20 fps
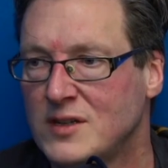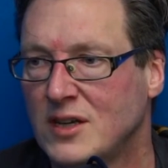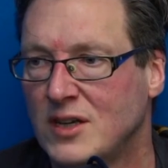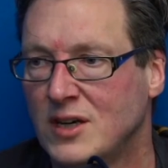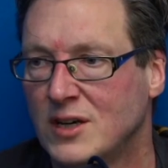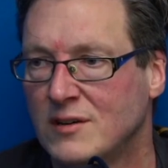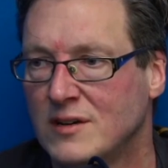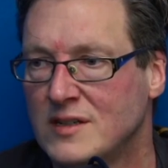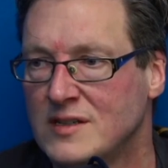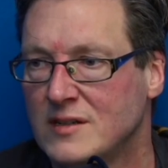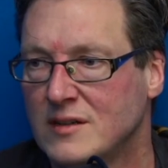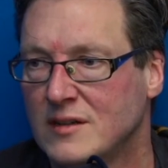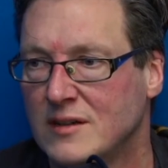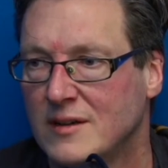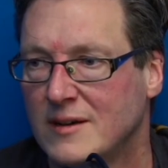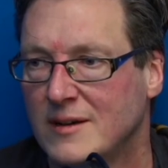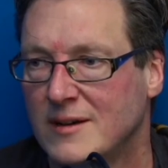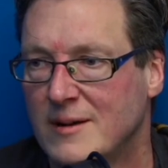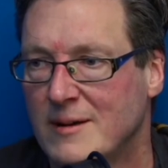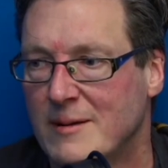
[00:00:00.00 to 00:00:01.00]
have her own
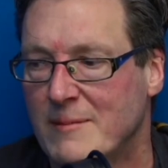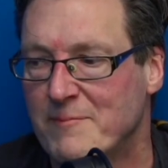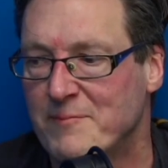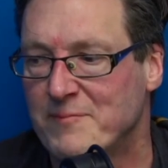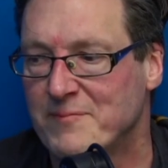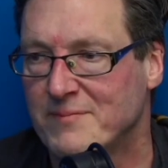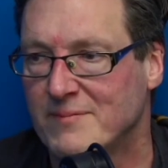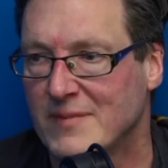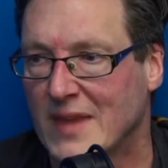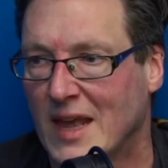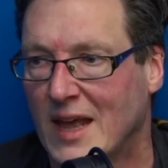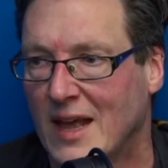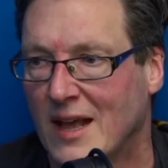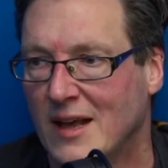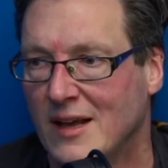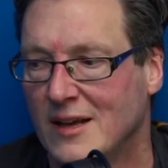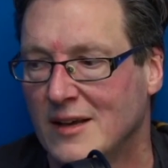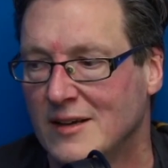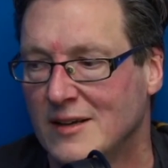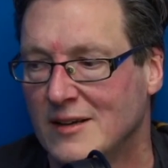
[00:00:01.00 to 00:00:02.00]
one in case you got
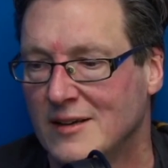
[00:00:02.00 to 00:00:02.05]
lippy?